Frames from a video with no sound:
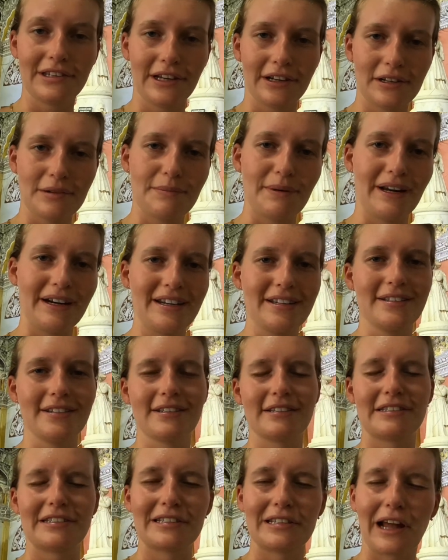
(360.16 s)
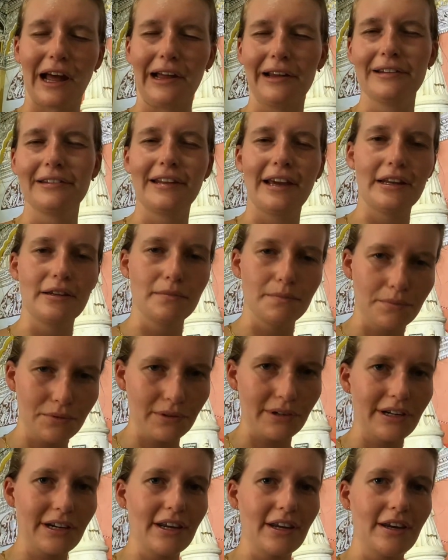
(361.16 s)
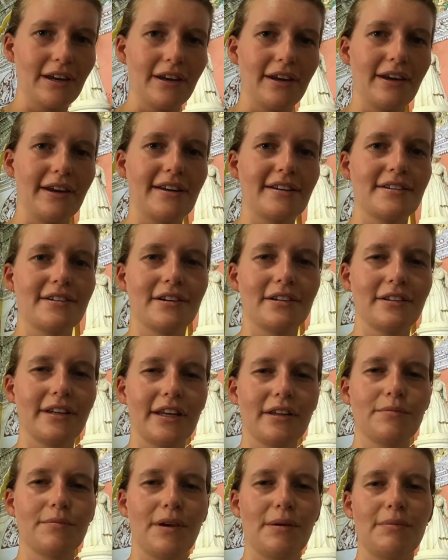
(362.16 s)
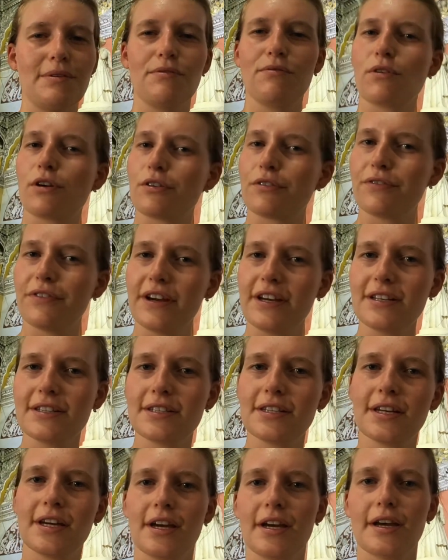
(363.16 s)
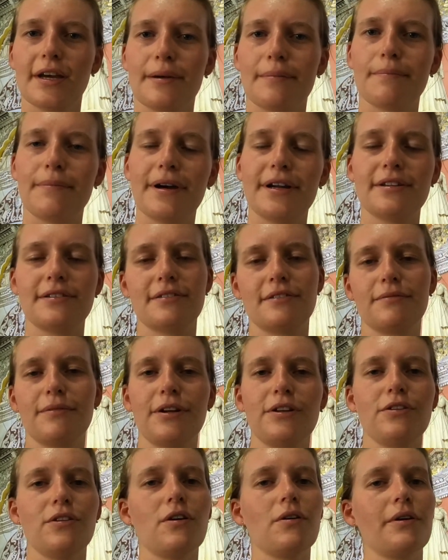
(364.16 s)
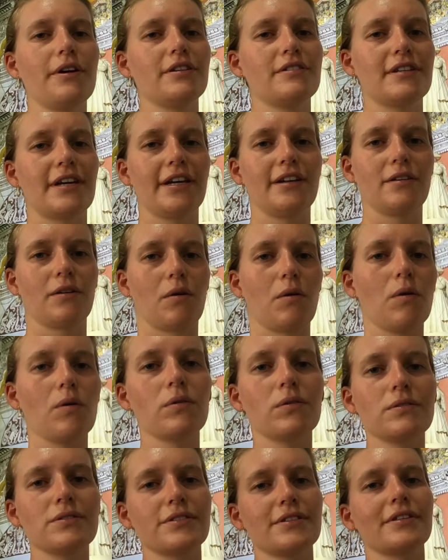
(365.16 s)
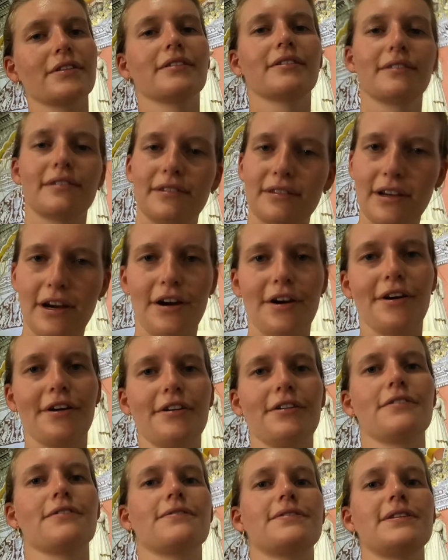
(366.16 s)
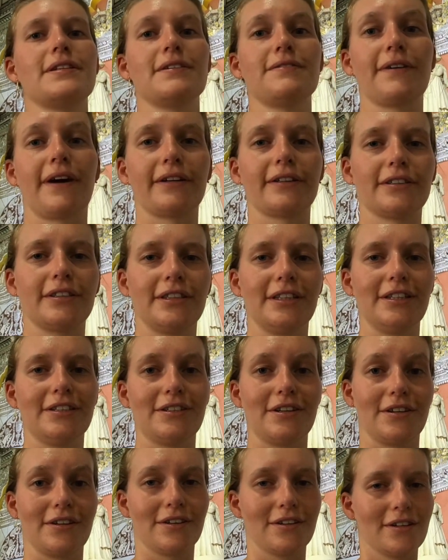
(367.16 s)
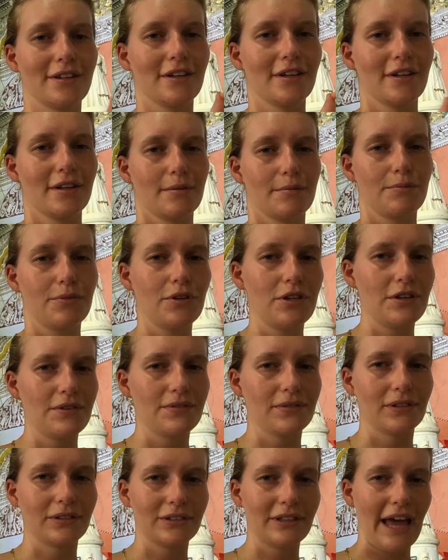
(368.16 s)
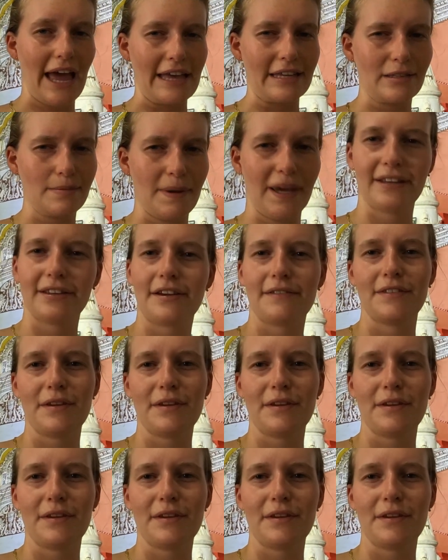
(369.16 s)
the palace, it's not that pretty and not that maybe worth it. But when you go inside the halls, there you see finally the beautiful aspect of the